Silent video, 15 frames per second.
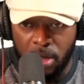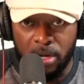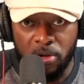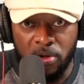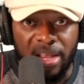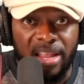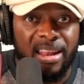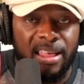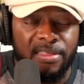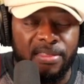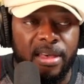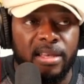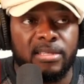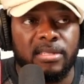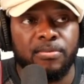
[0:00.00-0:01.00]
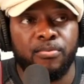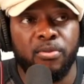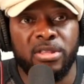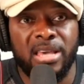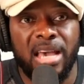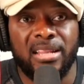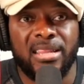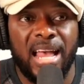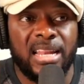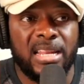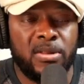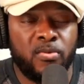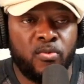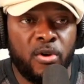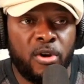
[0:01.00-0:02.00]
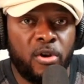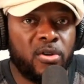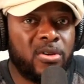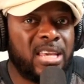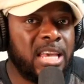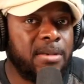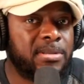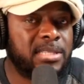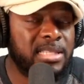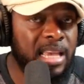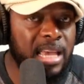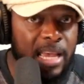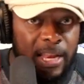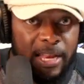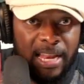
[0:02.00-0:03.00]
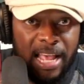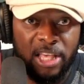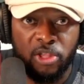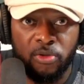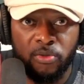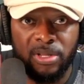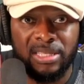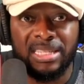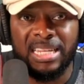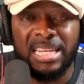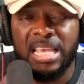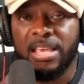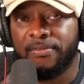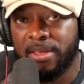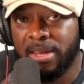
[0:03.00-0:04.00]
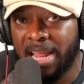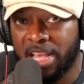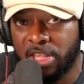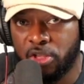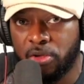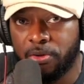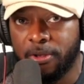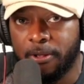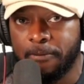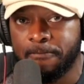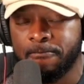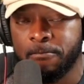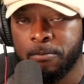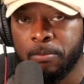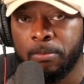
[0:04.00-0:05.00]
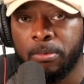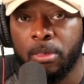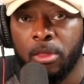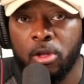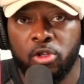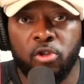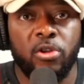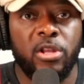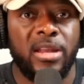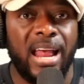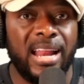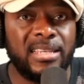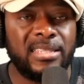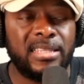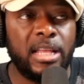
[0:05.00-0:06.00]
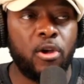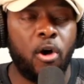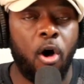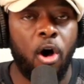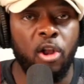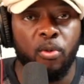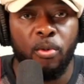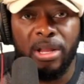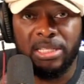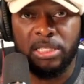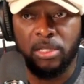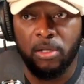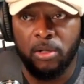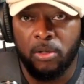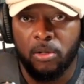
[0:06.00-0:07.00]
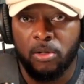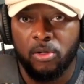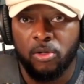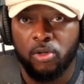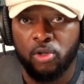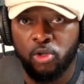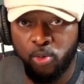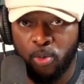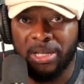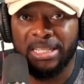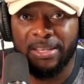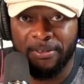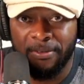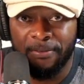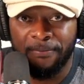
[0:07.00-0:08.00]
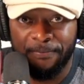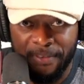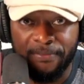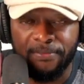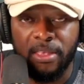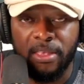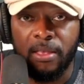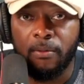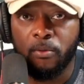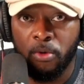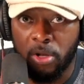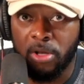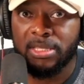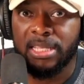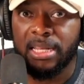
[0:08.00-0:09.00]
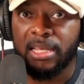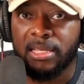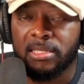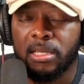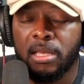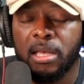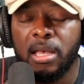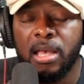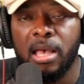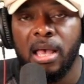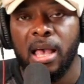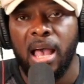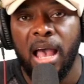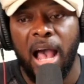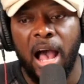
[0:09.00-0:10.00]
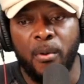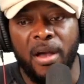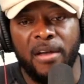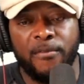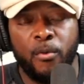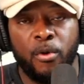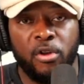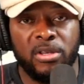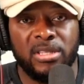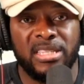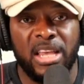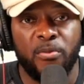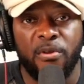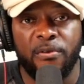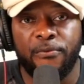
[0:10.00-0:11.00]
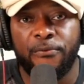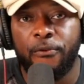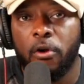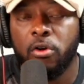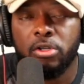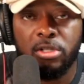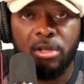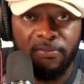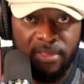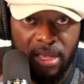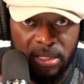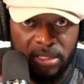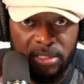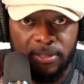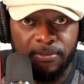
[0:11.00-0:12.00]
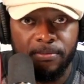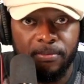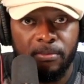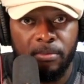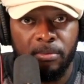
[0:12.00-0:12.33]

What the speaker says: on looking at this, project that we're going to keep seeing Nigerians leaving Nigeria to the United States all the way till 2050. We're going to see this. However, we're going to see a reverse of this